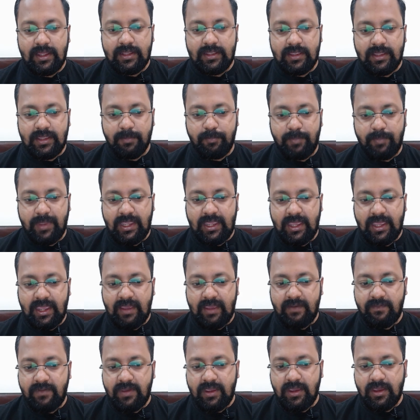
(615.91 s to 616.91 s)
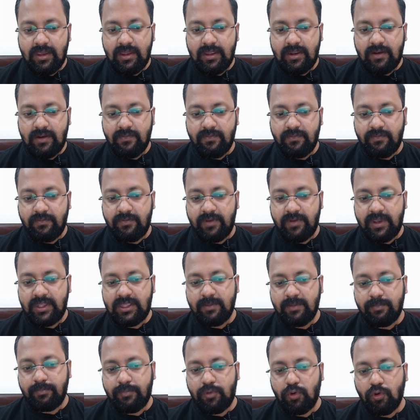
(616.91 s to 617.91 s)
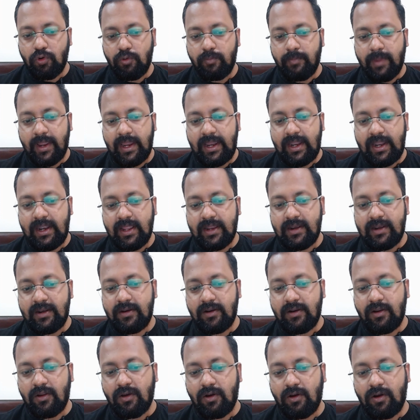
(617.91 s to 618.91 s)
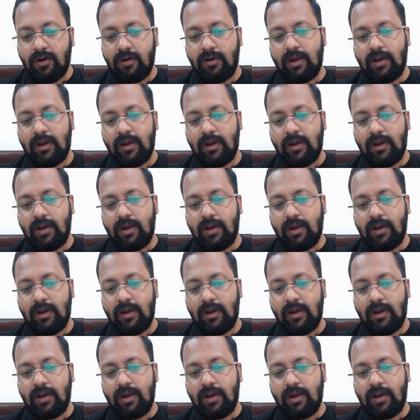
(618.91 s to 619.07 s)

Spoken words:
the behavior with bromide and